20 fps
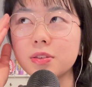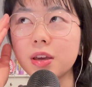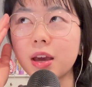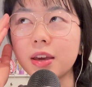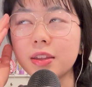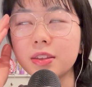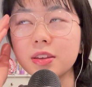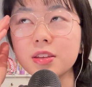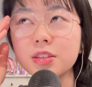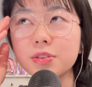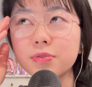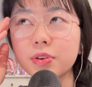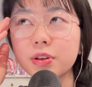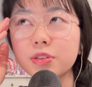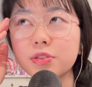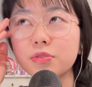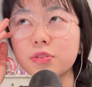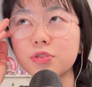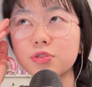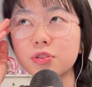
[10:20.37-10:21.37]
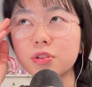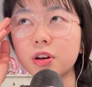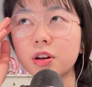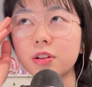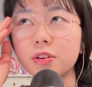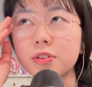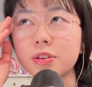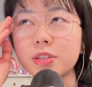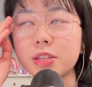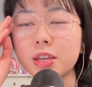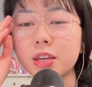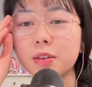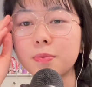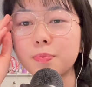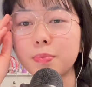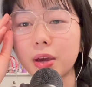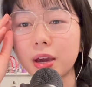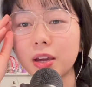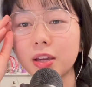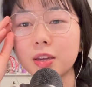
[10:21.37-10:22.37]
I think it's around $200
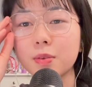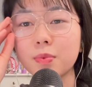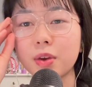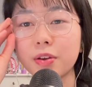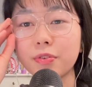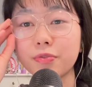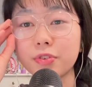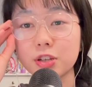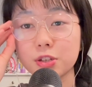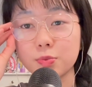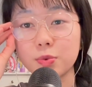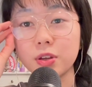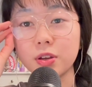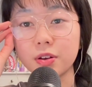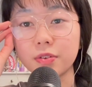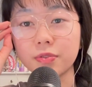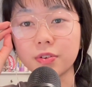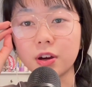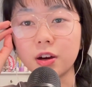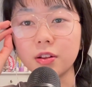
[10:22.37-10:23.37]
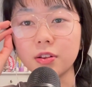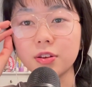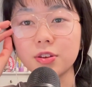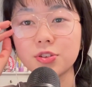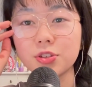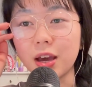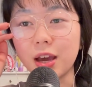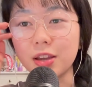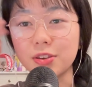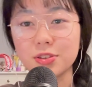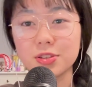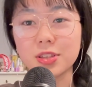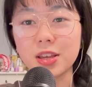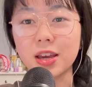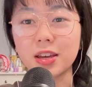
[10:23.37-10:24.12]
and back in my freshman year of college I just